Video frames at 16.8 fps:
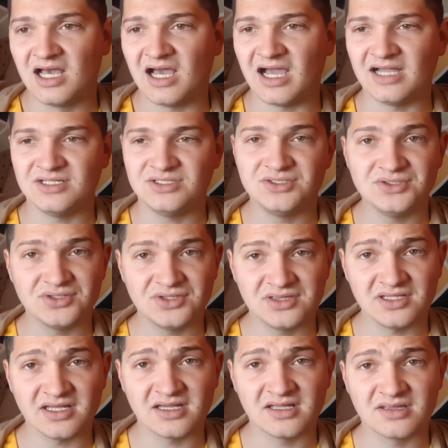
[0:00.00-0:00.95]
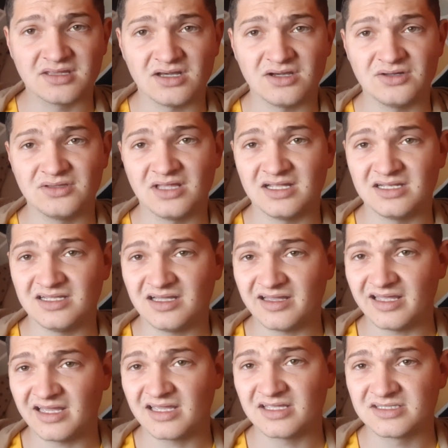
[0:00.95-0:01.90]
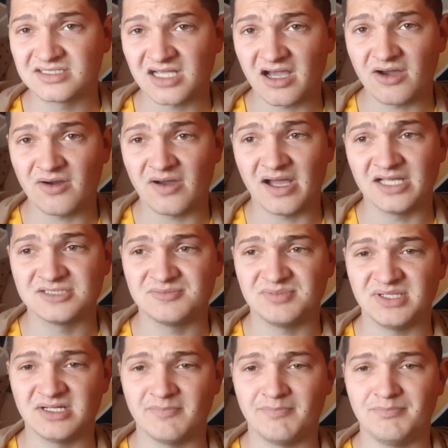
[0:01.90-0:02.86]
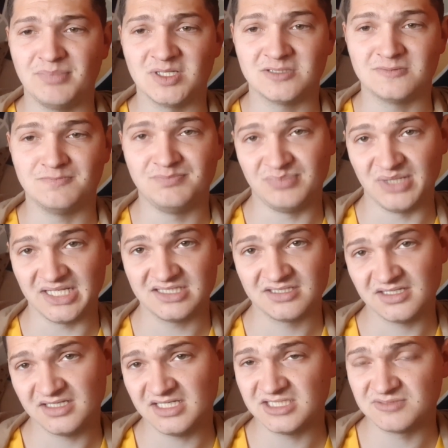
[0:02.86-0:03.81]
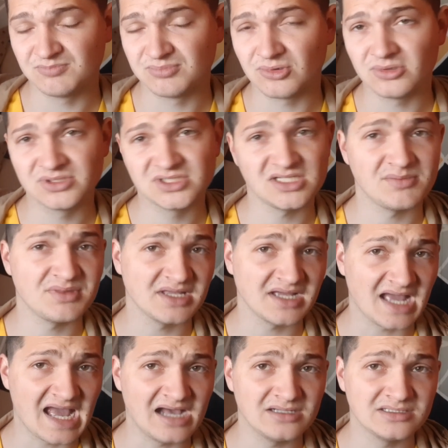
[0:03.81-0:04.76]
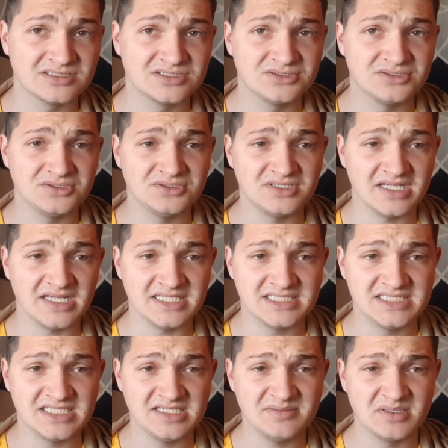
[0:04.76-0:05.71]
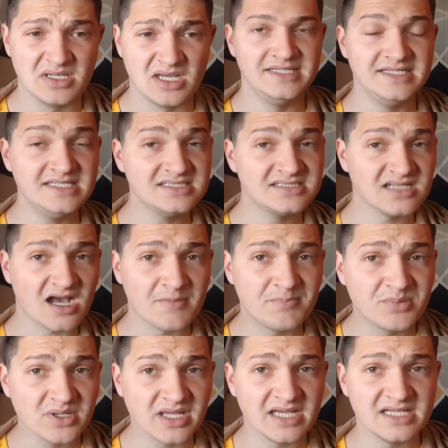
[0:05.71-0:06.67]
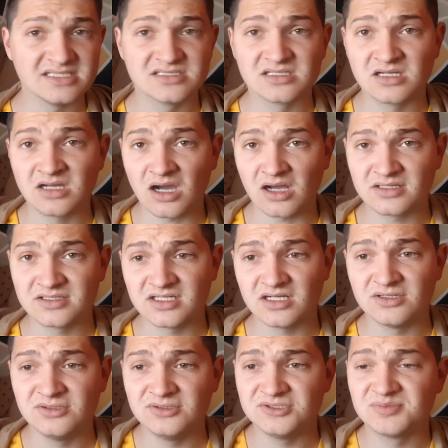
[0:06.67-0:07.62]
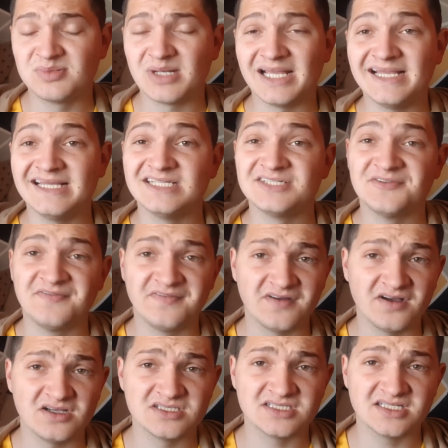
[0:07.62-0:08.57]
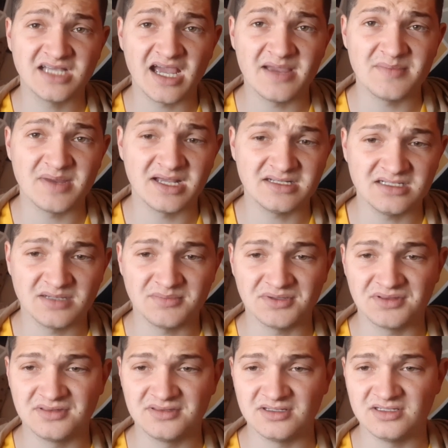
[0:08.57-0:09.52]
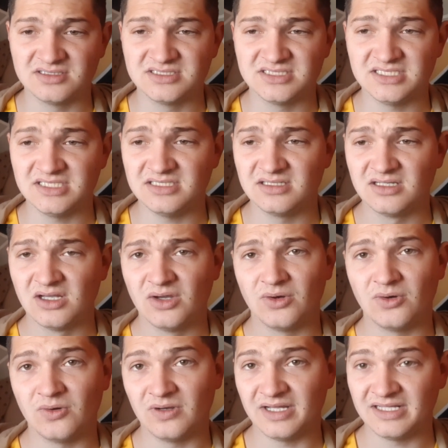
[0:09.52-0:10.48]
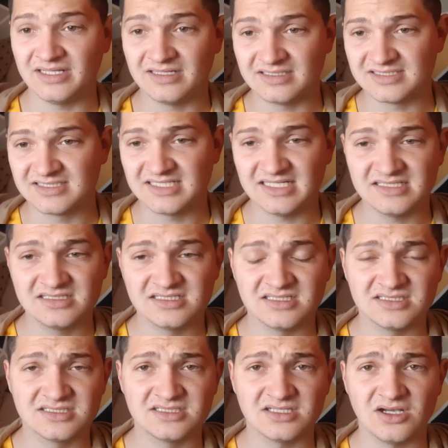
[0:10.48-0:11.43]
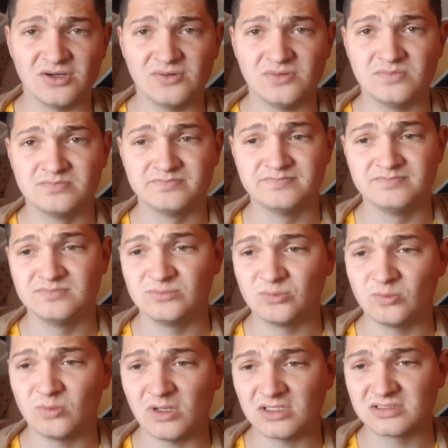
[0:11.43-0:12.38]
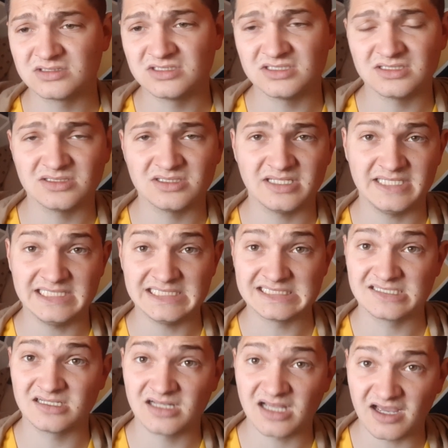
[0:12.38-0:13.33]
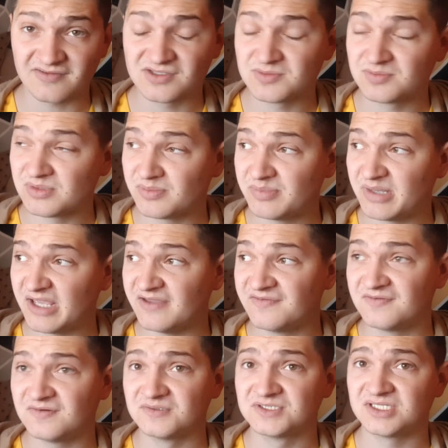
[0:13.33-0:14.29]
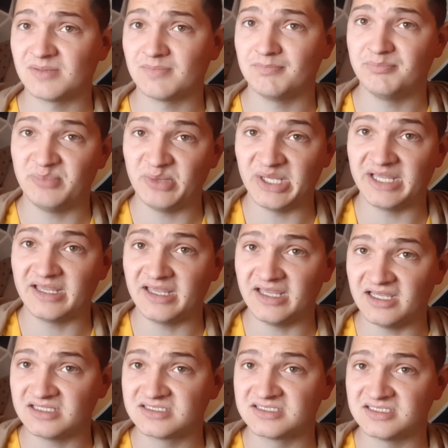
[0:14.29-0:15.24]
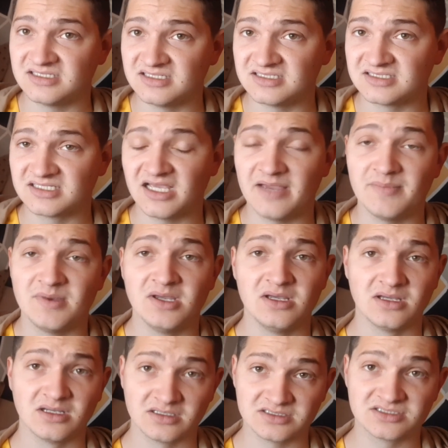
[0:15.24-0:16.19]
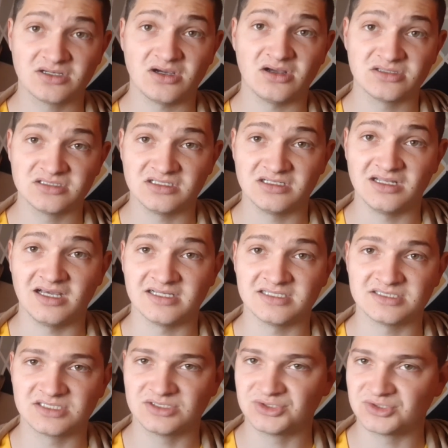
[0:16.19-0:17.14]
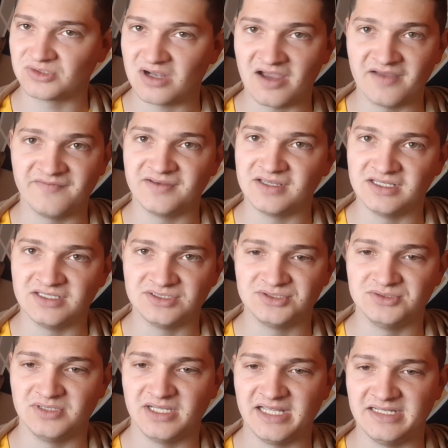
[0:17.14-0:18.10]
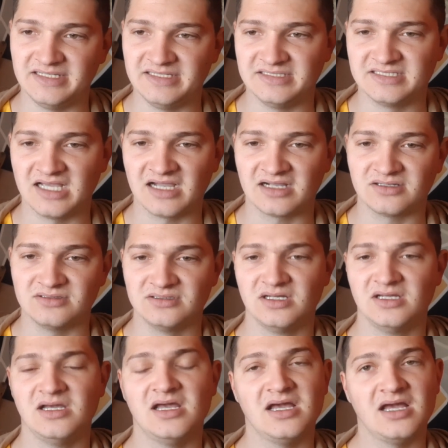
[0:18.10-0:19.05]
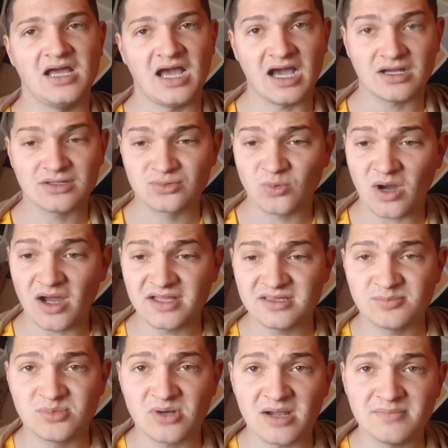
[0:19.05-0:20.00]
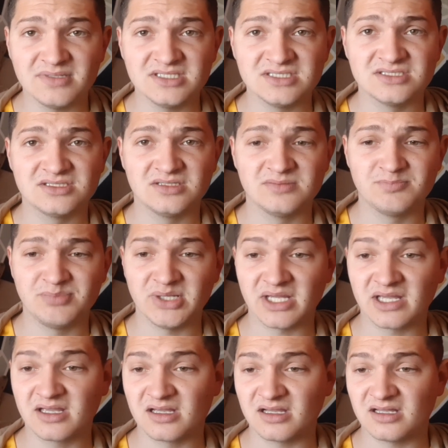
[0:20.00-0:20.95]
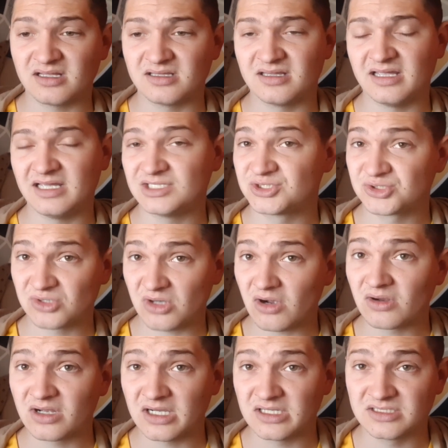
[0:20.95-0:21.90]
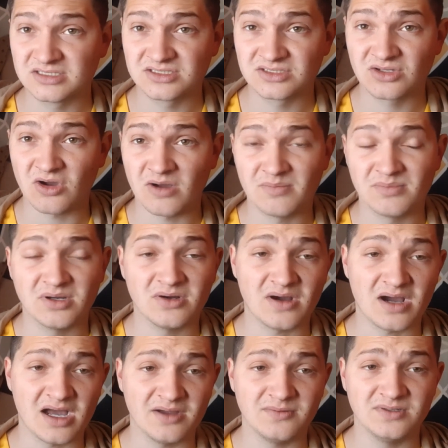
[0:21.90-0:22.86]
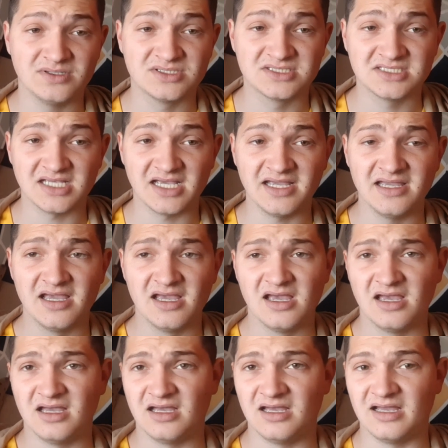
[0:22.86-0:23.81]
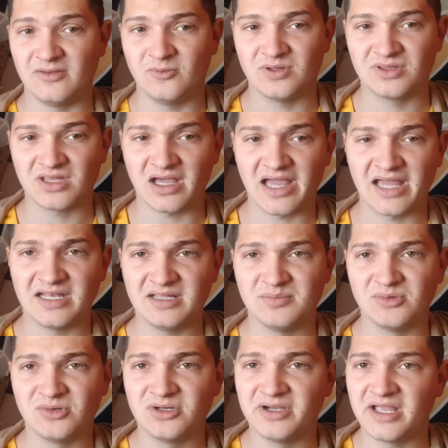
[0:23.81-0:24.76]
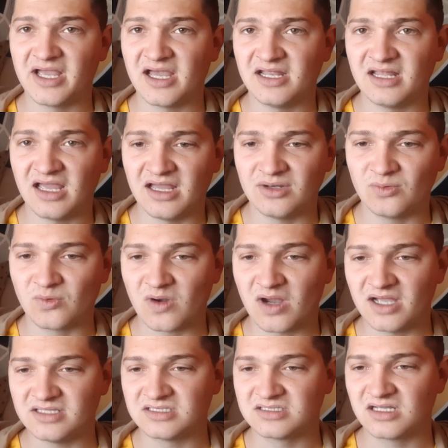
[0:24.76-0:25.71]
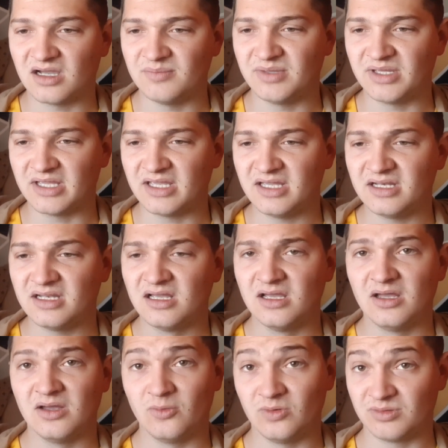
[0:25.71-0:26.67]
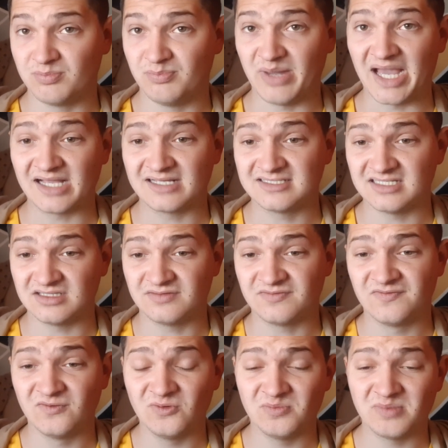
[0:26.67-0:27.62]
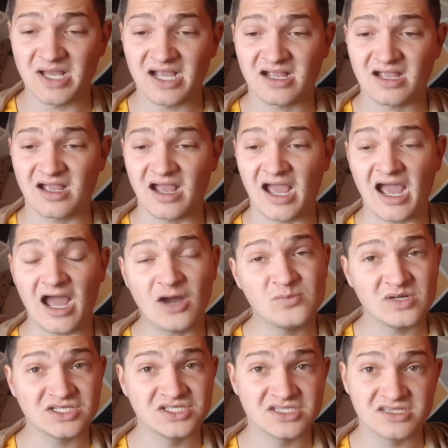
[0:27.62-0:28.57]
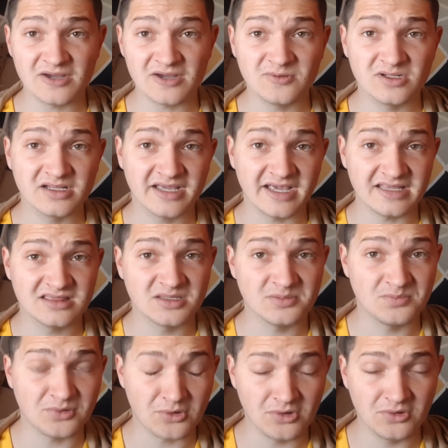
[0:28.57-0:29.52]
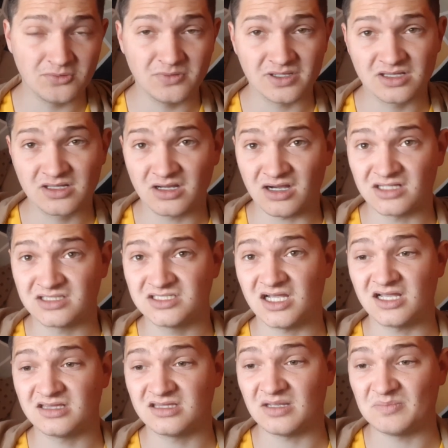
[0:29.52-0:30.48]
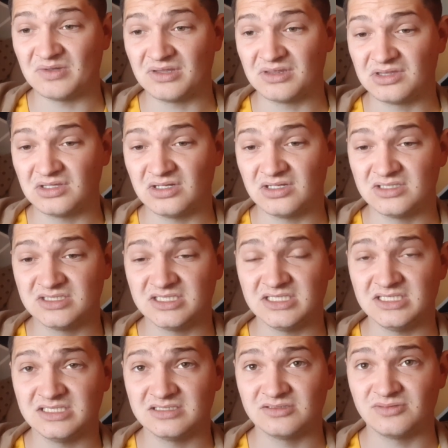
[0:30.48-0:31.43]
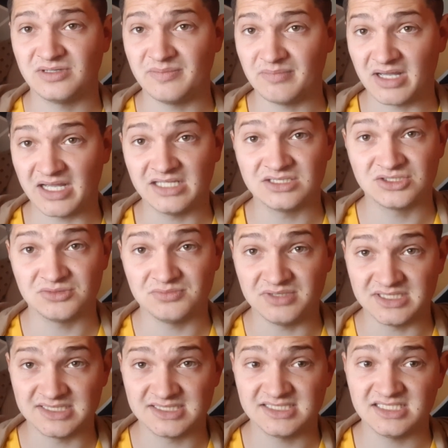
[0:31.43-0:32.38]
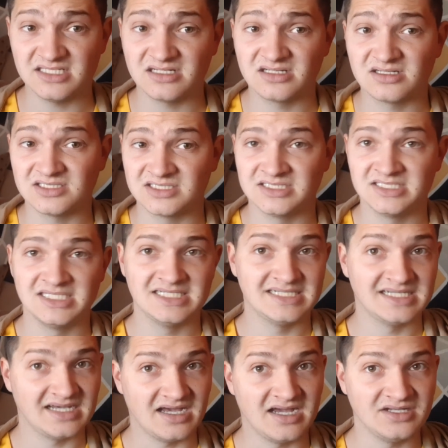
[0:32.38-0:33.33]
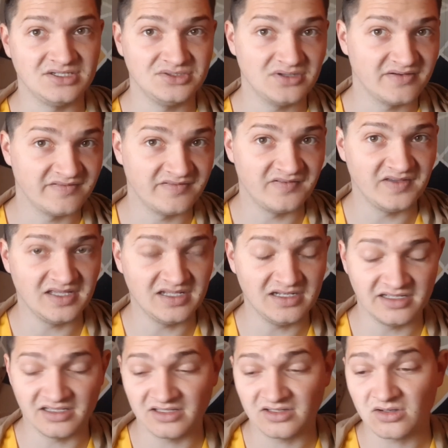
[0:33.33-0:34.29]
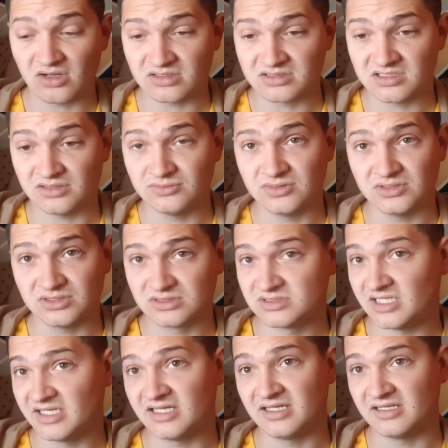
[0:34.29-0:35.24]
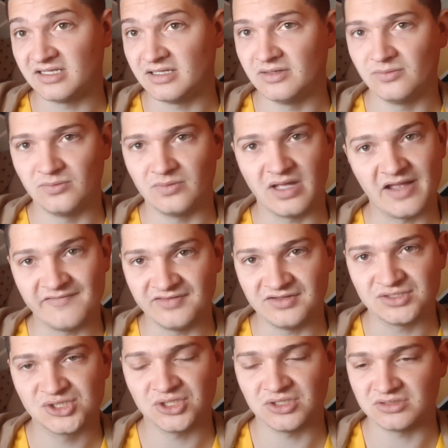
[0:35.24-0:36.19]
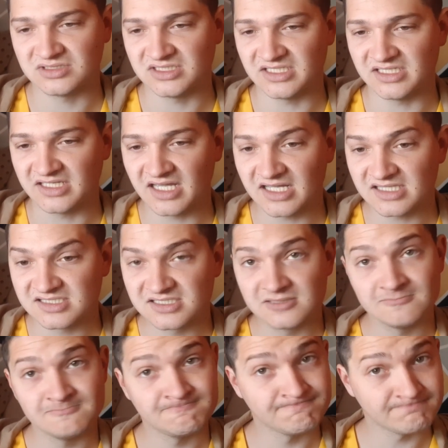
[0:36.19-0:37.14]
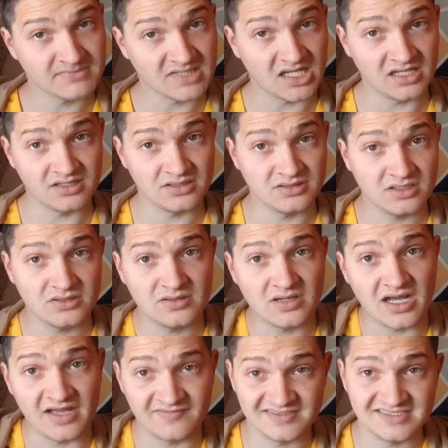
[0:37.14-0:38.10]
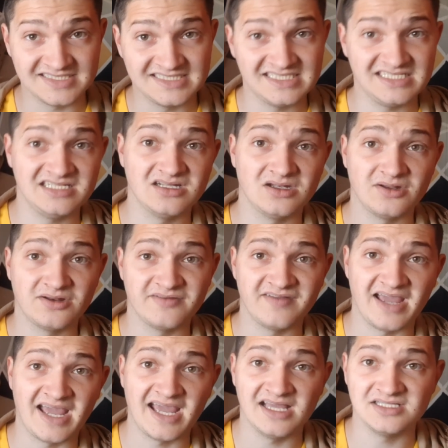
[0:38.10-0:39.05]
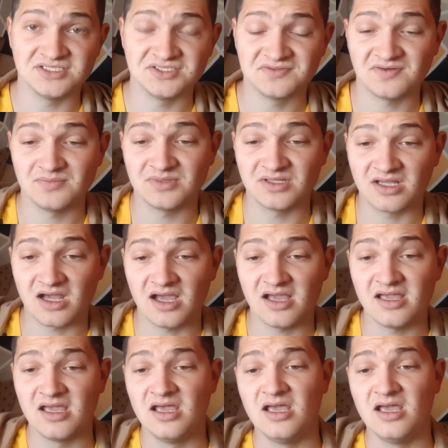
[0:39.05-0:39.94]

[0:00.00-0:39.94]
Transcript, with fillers: I do think though that Ikitau has been a bit better. He's brought something else to their team. He's up against Kata, who's playing his first game at number 13 or in the center. So Walton, he's going to have to prepare for some big hits in this game because Kata likes driving into any tackle. Out wide, the Brumbies pick their strongest combo, I would say uh, with Andy Muirhead and Wright coming in with Banks at fullback. How much will get the ball with Kata at number 13 remains to be seen because I do have a feeling Kata will take it in every chance he gets. I don't know. I haven't seen a lot of hands from the guy.